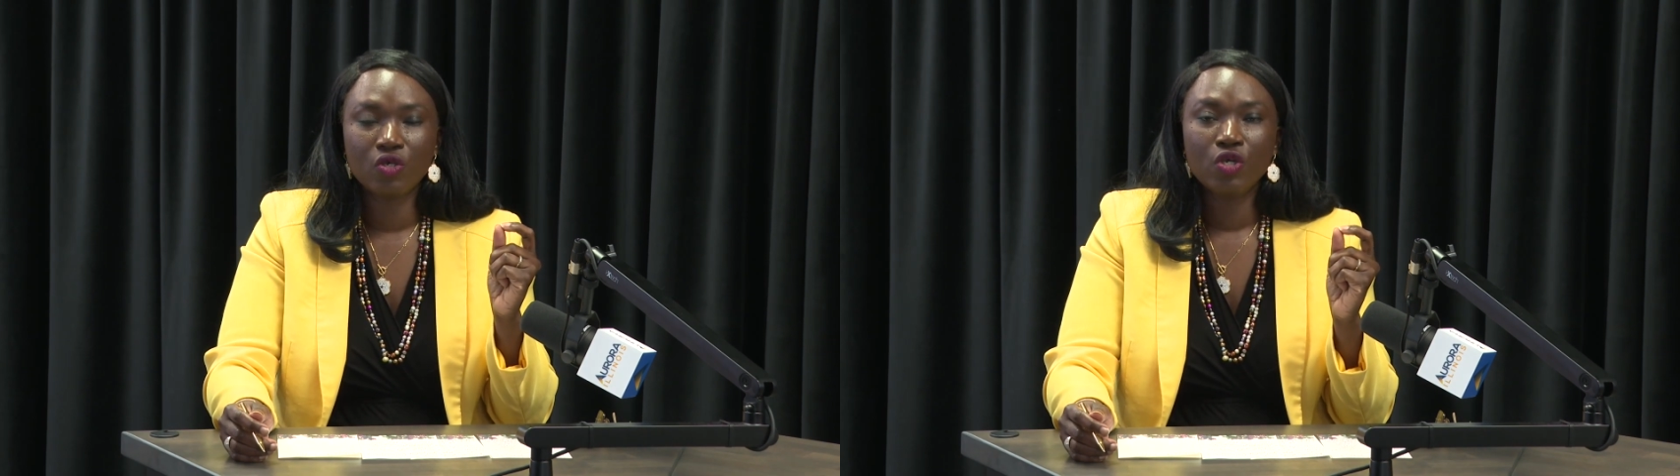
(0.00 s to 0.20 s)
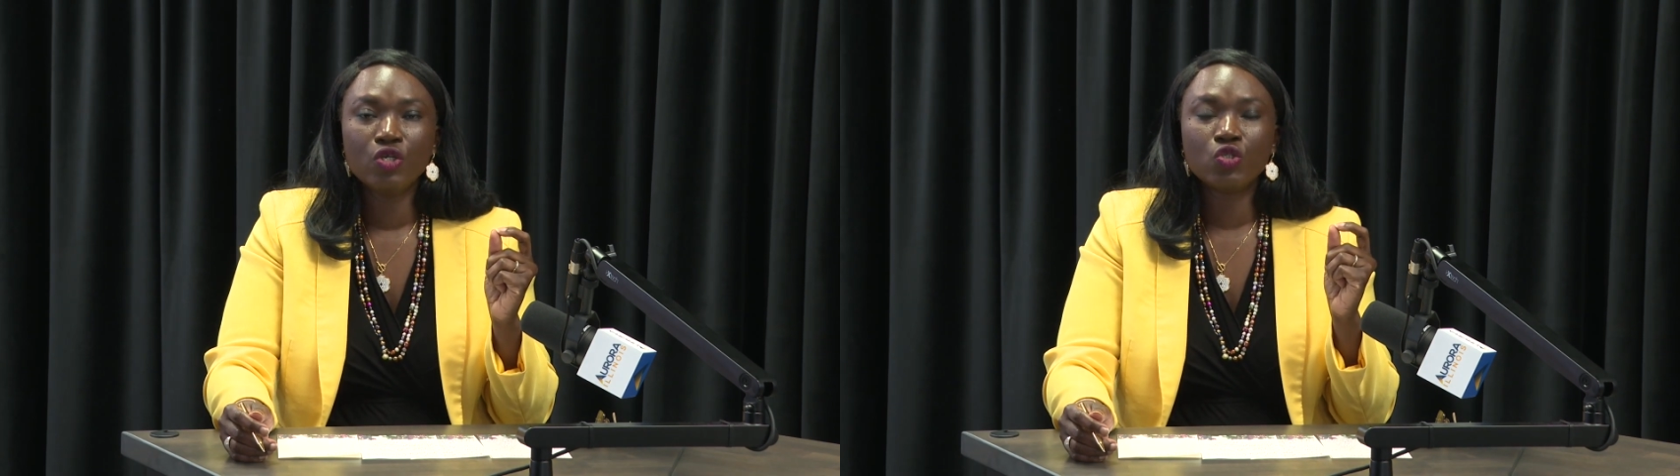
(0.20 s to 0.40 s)

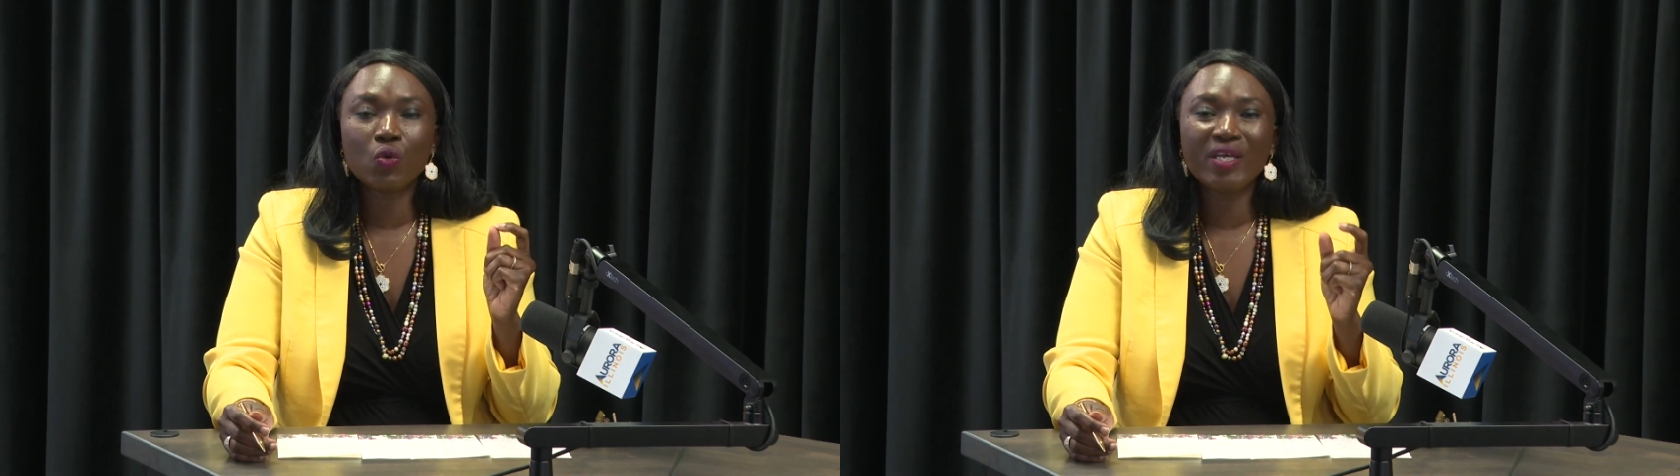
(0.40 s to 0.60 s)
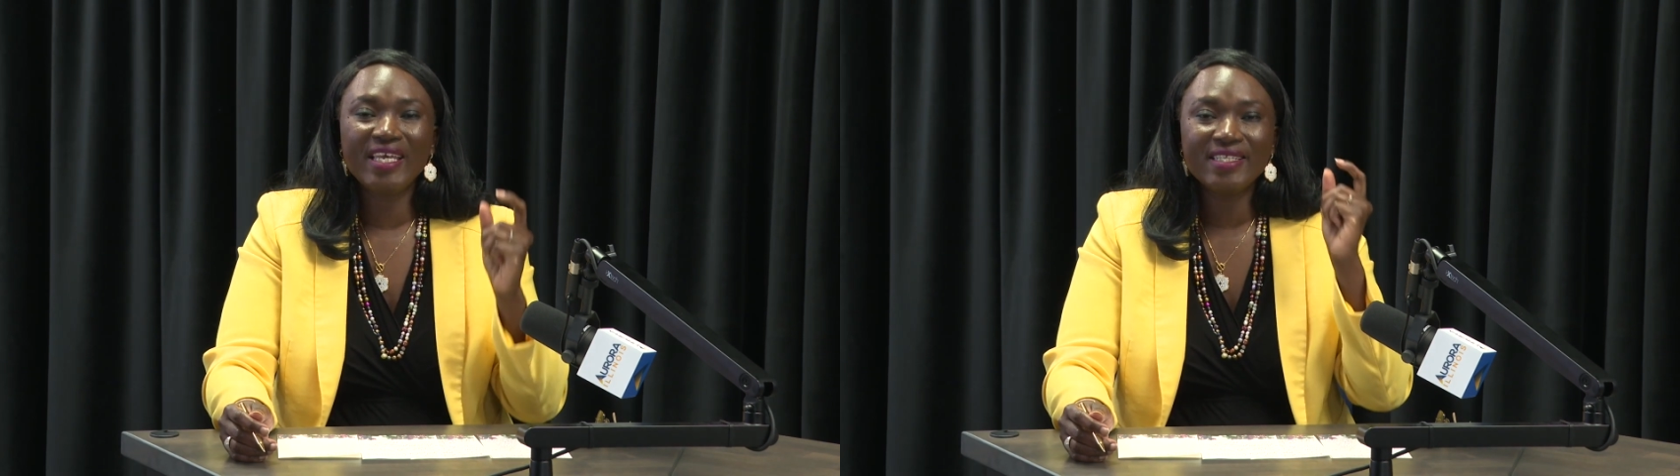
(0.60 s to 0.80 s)

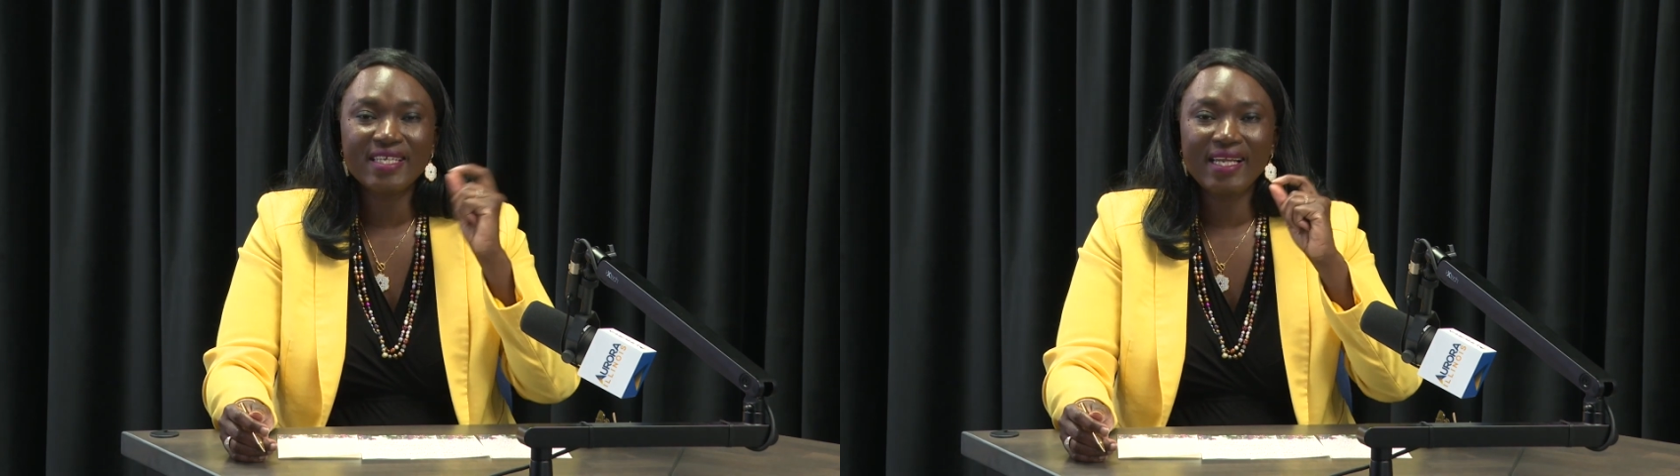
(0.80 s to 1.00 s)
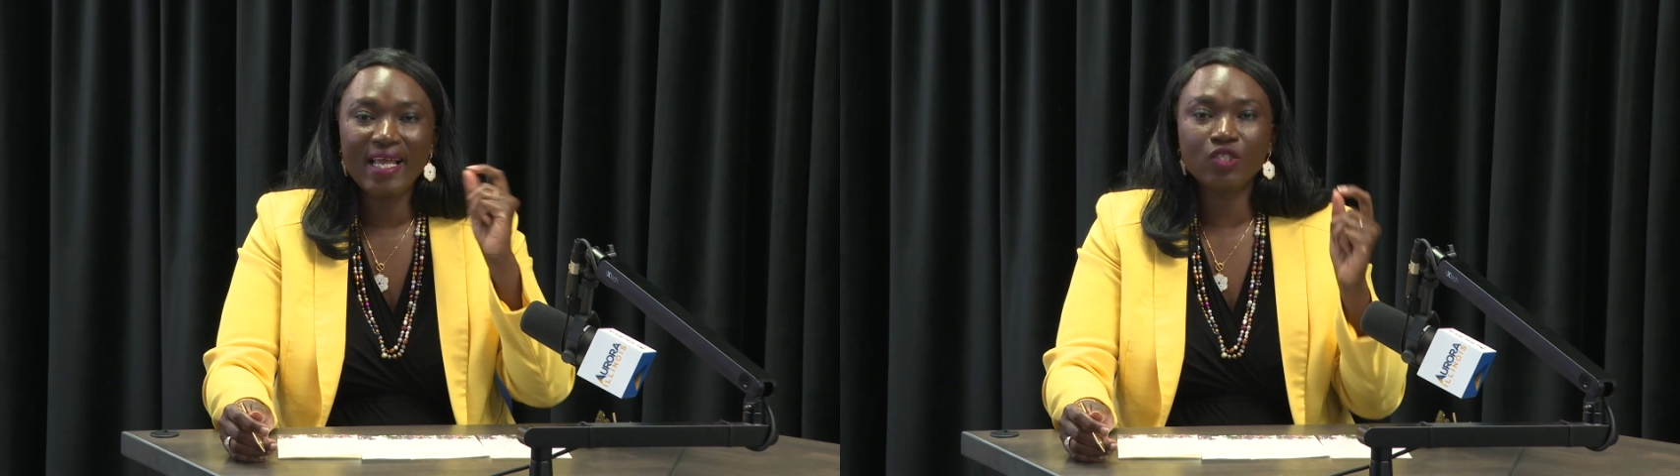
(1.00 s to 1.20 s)
So
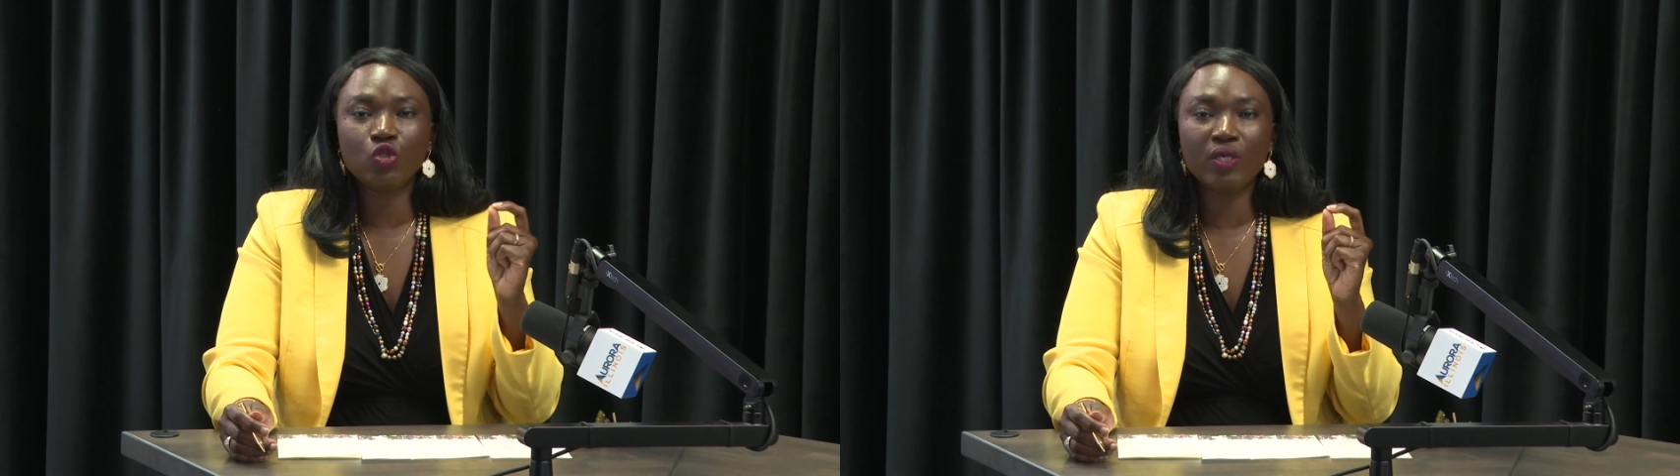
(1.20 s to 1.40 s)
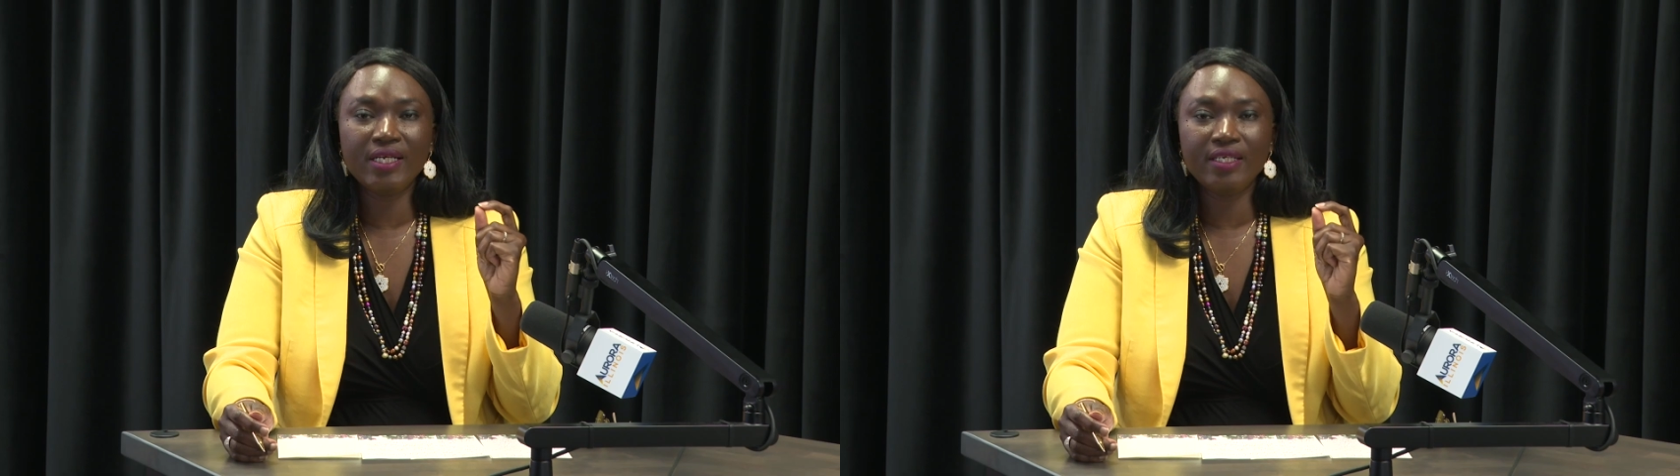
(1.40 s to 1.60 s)

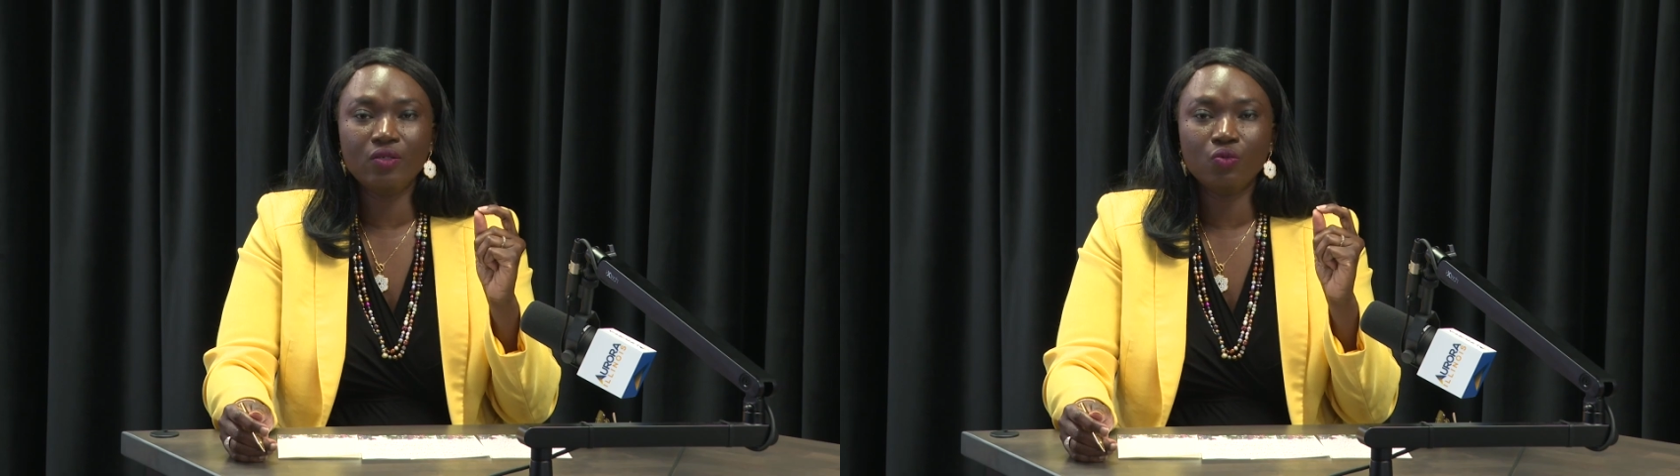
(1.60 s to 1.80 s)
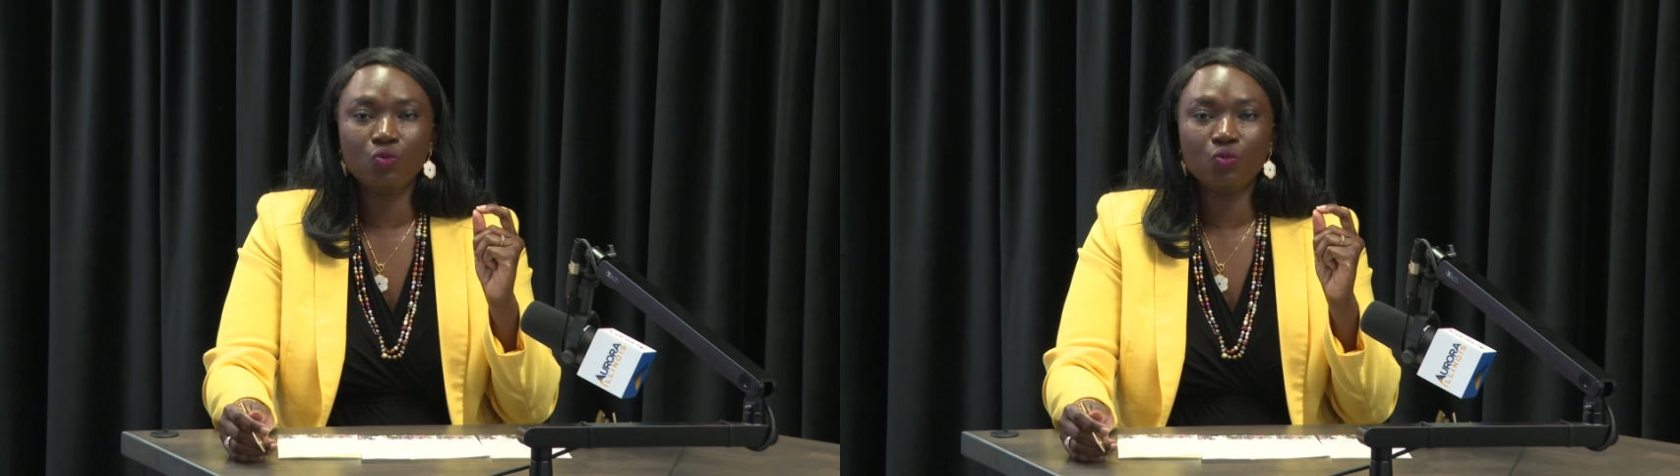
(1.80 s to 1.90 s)
intellectually,